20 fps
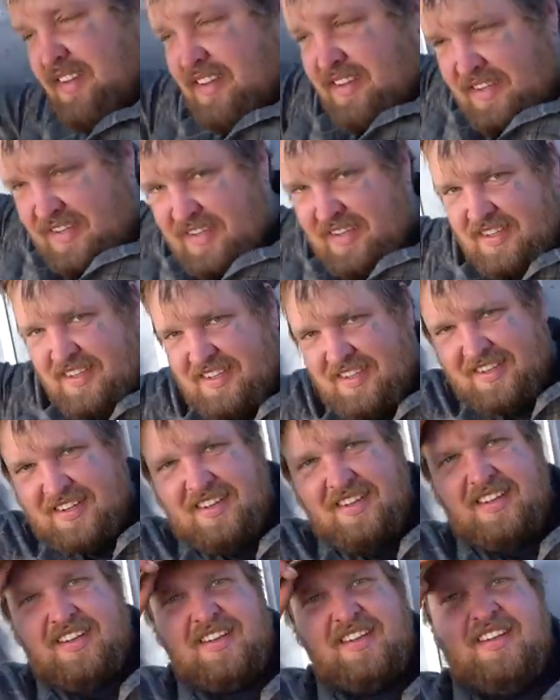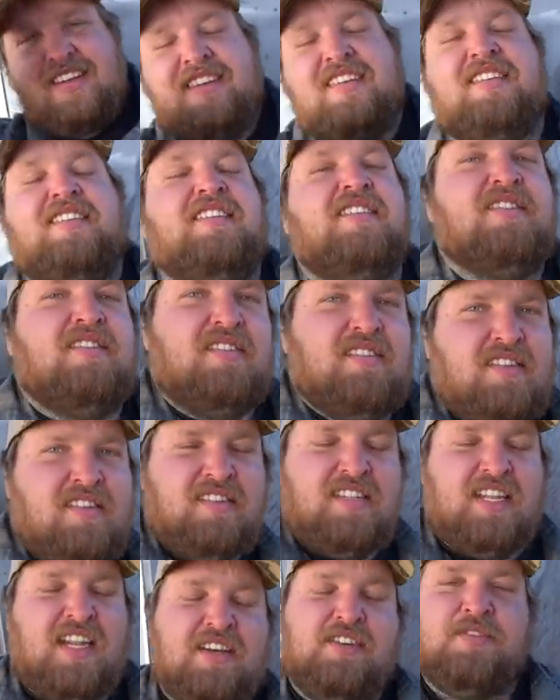rundown. Well,
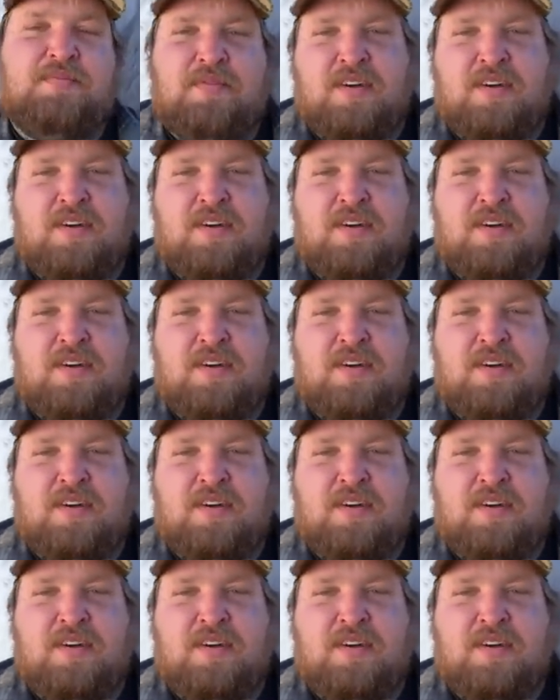today was